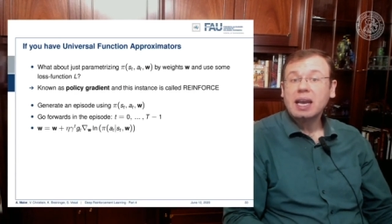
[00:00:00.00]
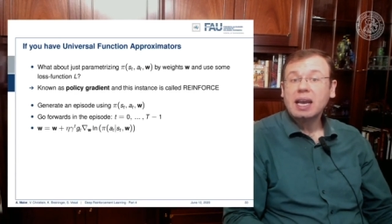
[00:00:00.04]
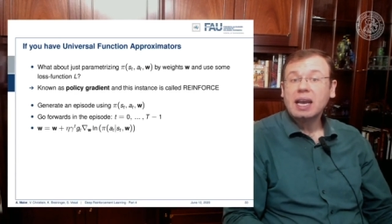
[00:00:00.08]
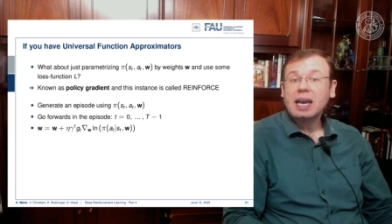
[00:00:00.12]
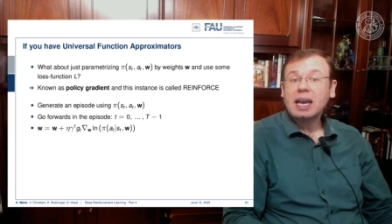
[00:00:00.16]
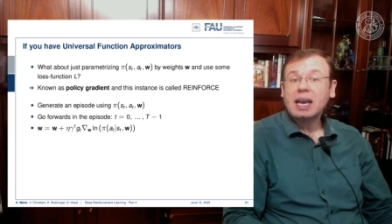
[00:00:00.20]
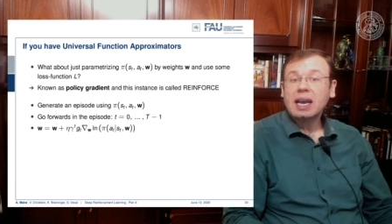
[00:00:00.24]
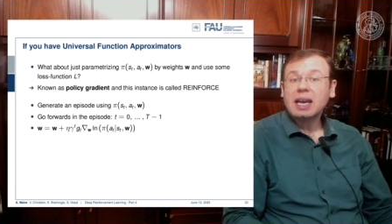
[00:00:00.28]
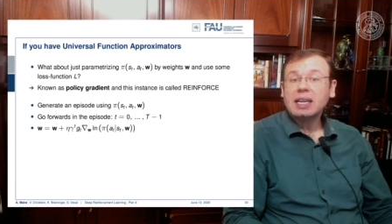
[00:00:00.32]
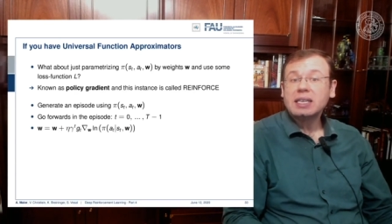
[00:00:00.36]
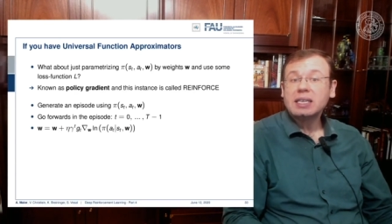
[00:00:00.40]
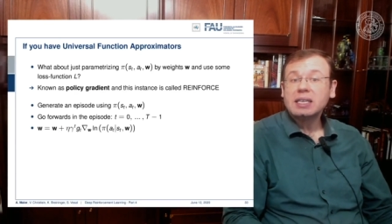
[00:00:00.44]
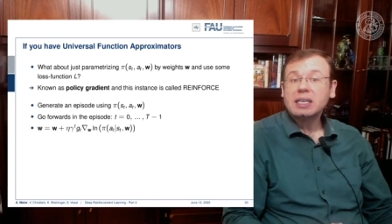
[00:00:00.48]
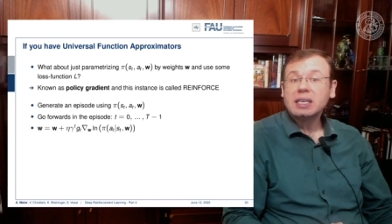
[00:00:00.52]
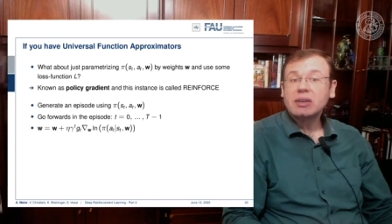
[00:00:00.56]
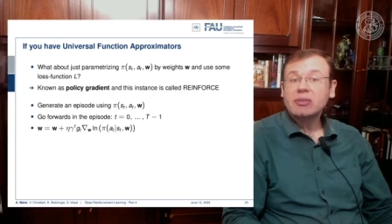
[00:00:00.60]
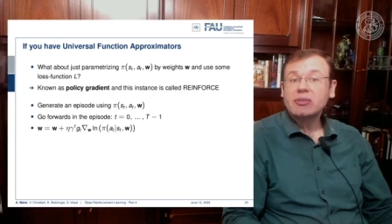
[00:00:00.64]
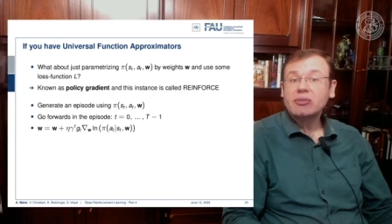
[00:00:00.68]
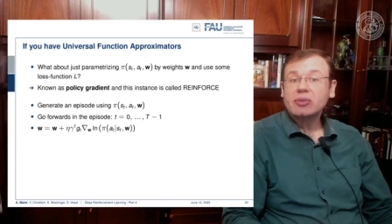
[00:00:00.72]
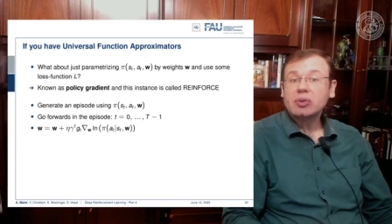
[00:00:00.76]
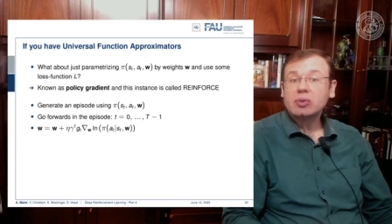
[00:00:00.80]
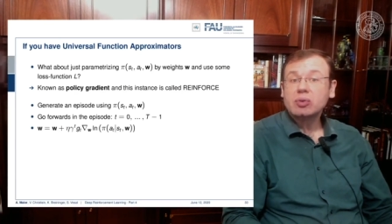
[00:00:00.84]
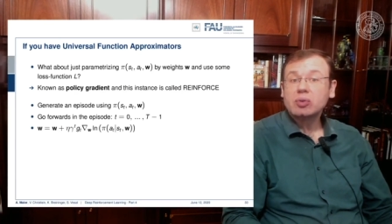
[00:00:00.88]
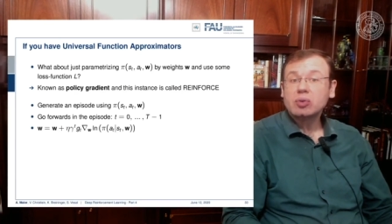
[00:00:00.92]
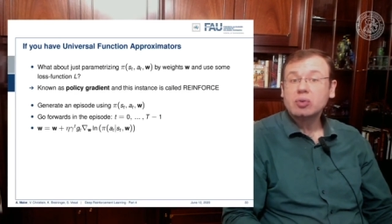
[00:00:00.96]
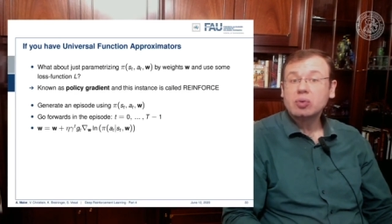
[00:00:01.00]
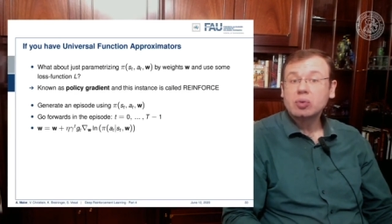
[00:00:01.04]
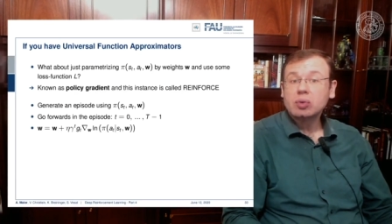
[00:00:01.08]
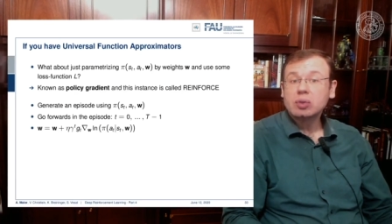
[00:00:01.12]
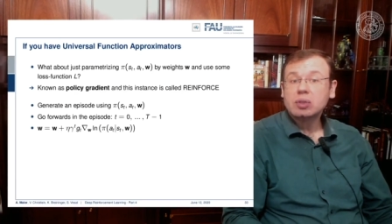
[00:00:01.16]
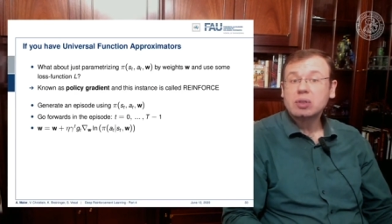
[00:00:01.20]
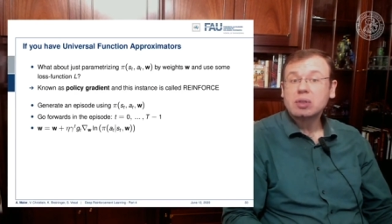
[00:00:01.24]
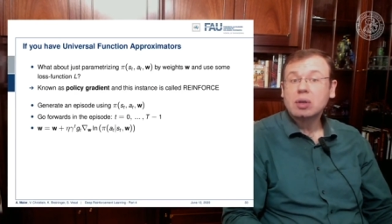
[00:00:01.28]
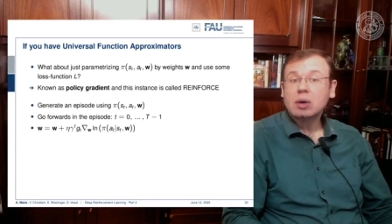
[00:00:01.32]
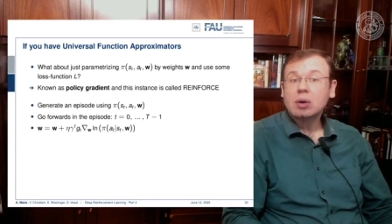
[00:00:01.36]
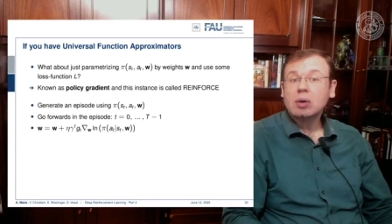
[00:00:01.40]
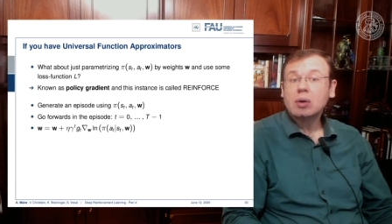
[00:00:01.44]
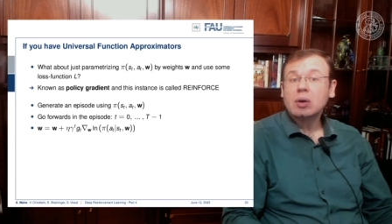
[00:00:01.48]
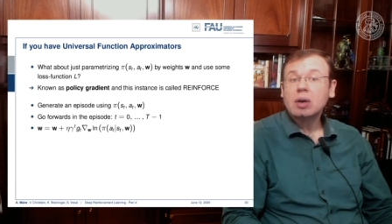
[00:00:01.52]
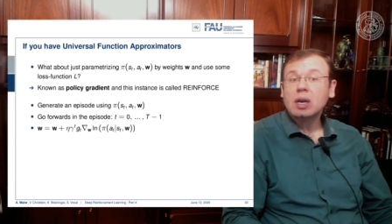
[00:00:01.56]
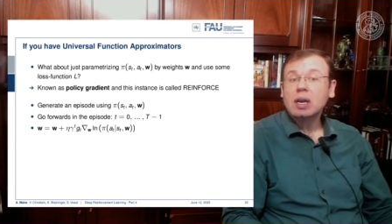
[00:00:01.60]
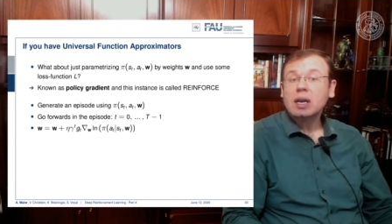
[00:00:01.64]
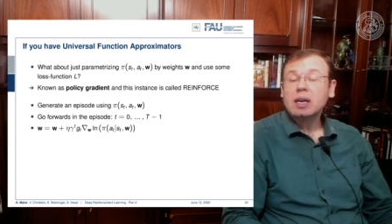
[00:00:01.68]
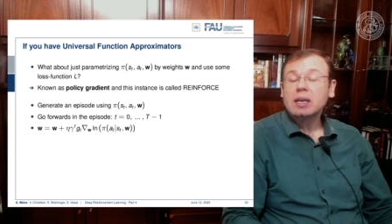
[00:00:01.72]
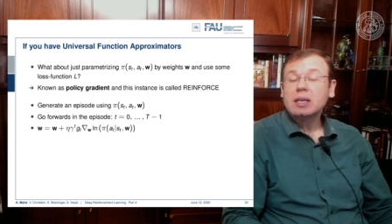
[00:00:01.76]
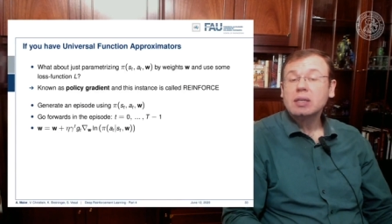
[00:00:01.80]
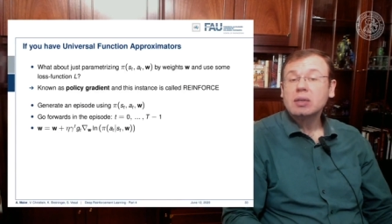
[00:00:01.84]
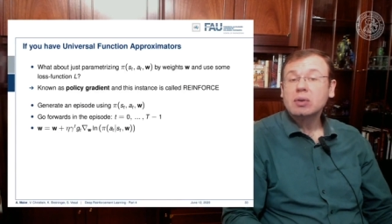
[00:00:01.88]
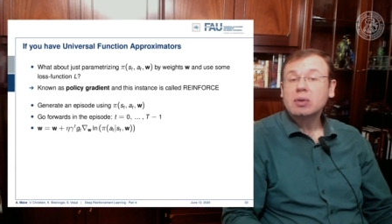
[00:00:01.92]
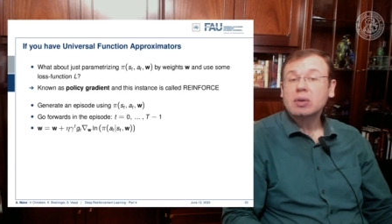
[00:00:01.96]
and if you do so,
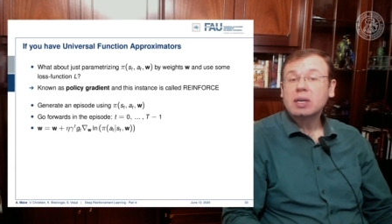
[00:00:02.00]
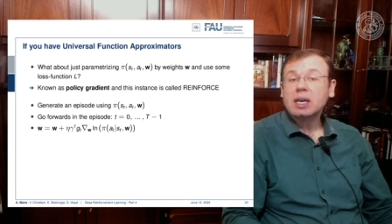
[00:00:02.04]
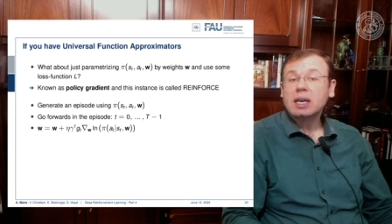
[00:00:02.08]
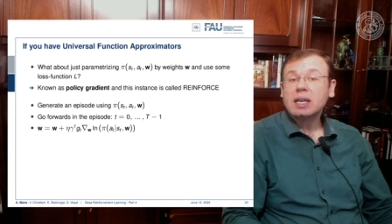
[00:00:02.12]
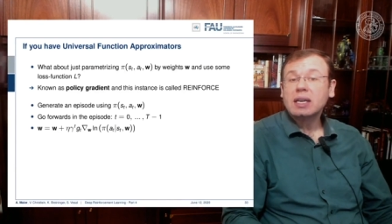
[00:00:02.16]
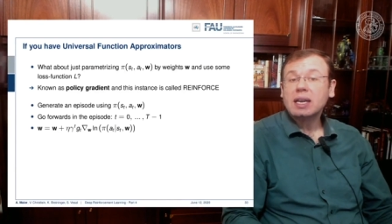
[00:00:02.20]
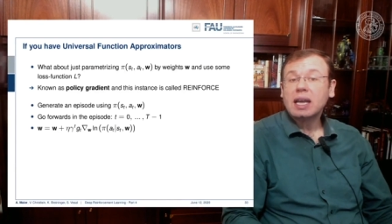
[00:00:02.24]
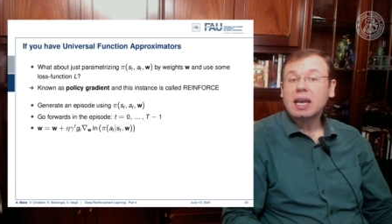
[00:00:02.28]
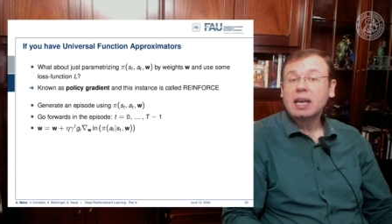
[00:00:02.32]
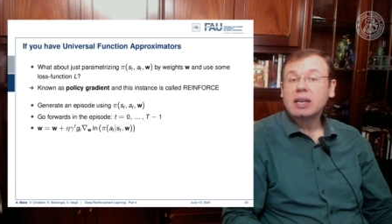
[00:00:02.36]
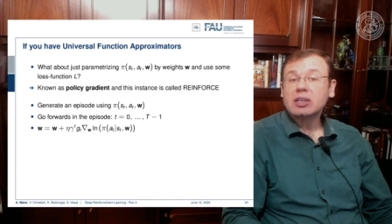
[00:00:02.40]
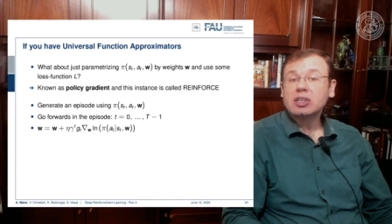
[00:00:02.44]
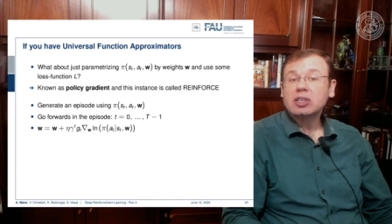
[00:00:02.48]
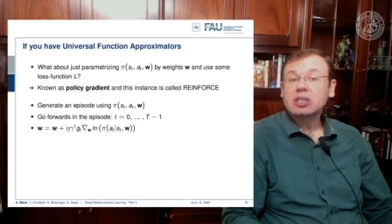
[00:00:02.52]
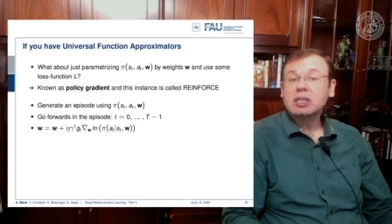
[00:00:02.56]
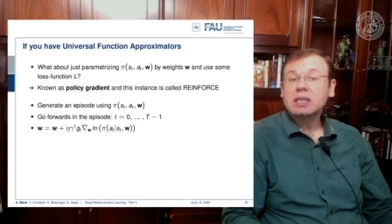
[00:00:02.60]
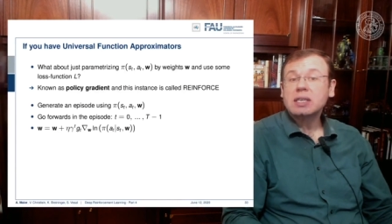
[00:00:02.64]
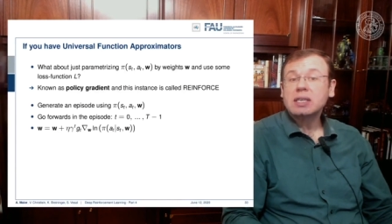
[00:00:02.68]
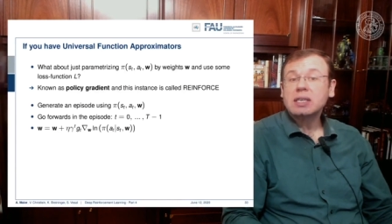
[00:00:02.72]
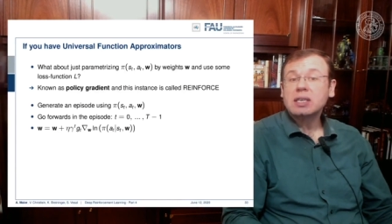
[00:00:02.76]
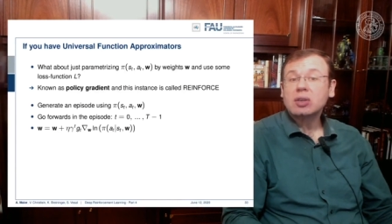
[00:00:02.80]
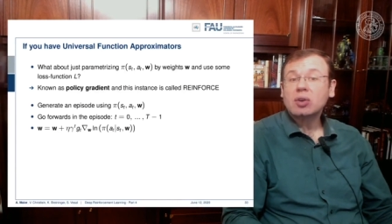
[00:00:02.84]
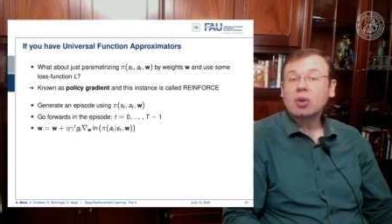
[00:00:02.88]
you can actually